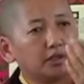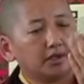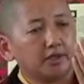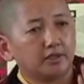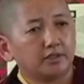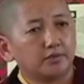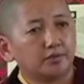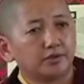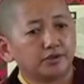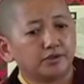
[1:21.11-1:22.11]
an elder
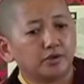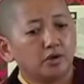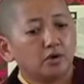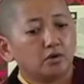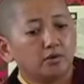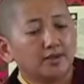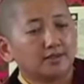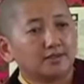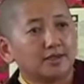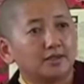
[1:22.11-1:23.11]
person who has
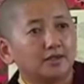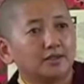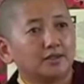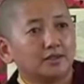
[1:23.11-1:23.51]
done it,